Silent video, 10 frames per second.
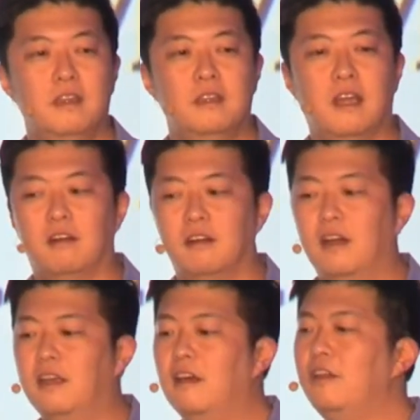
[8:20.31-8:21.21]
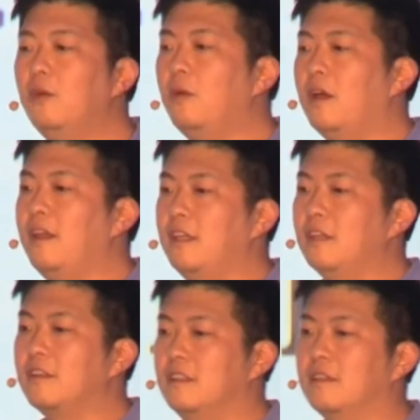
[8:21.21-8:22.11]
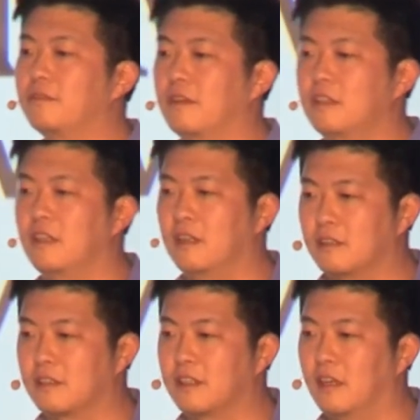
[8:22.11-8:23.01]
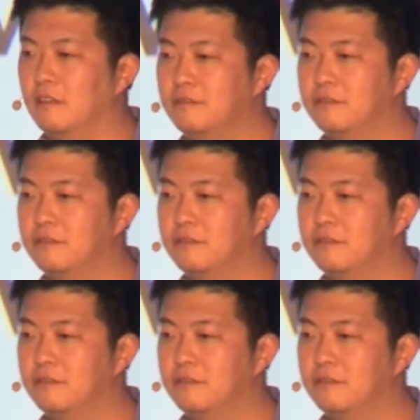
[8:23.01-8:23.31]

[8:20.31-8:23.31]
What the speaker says: Now, another way that you can differentiate yourself